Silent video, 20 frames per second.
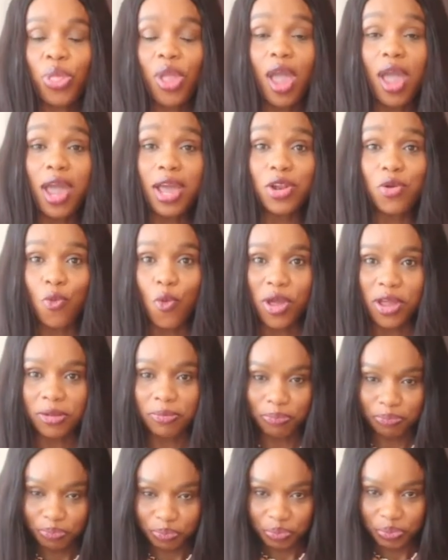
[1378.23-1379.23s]
Anyway,
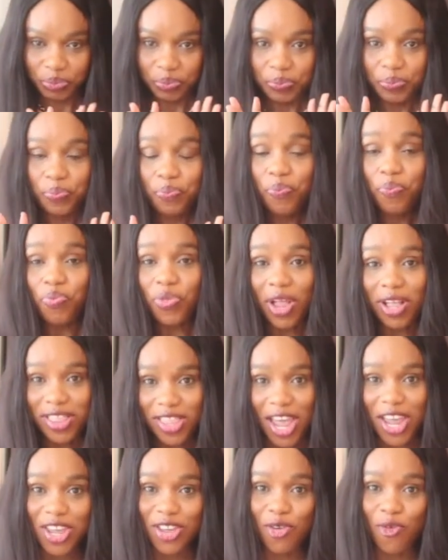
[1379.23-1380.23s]

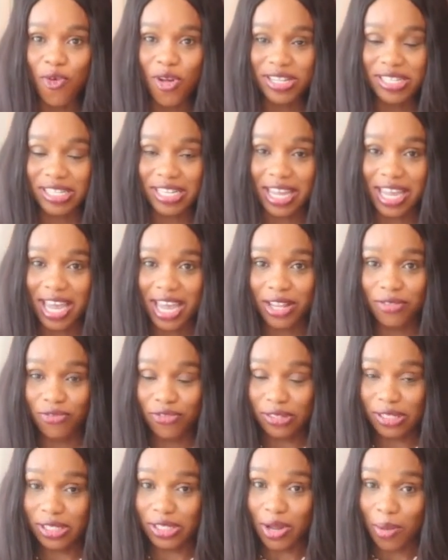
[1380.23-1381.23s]
thank you once again
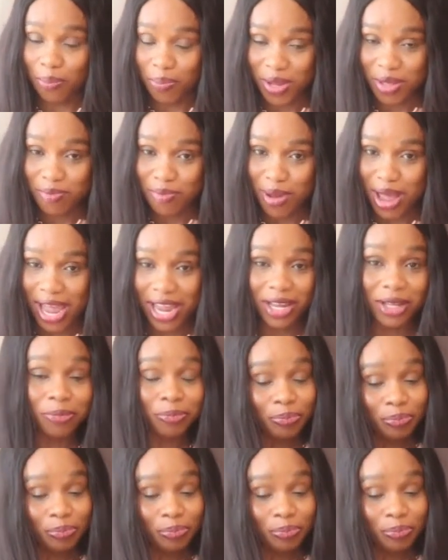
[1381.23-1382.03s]
for stopping by.